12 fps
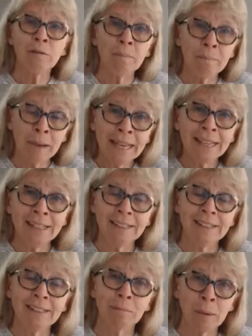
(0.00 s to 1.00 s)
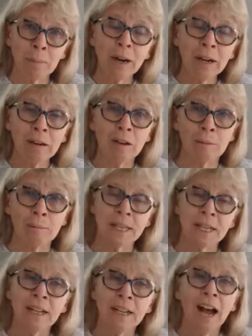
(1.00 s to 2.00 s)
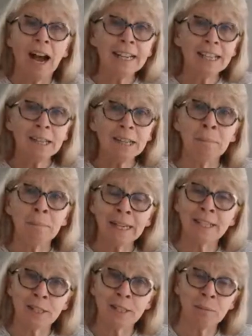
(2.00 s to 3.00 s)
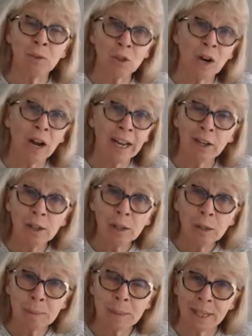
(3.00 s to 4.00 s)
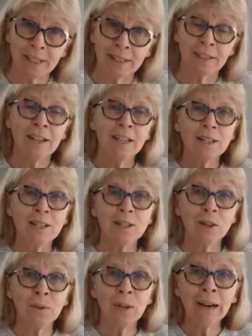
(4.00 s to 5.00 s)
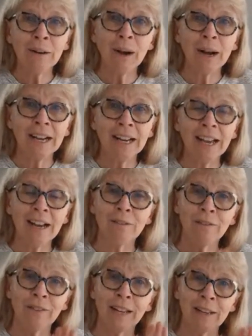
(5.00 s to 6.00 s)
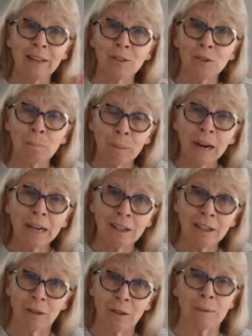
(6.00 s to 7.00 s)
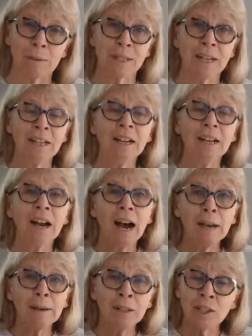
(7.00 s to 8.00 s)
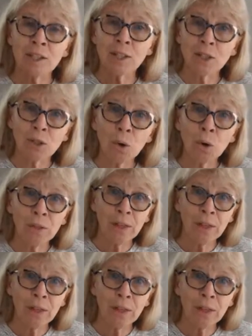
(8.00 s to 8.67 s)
made my breadcrumbs, I can mix some dry herbs in. So now I have flavored breadcrumbs. I'm going to store